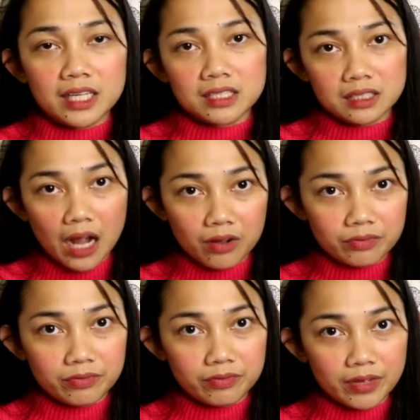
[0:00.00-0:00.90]
tough,
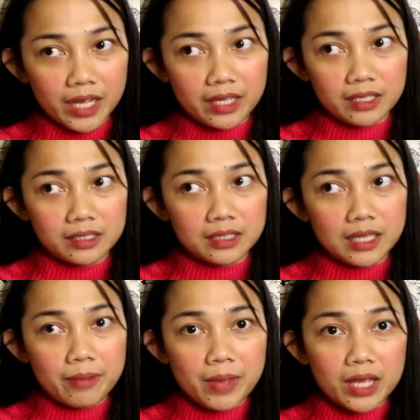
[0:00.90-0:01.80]
and
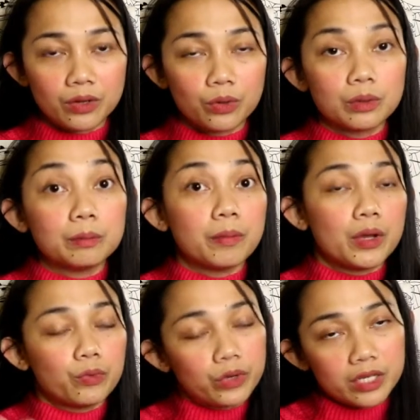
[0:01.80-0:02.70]
they make my
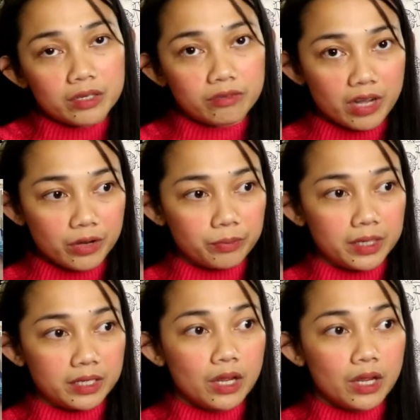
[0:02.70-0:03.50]
work environment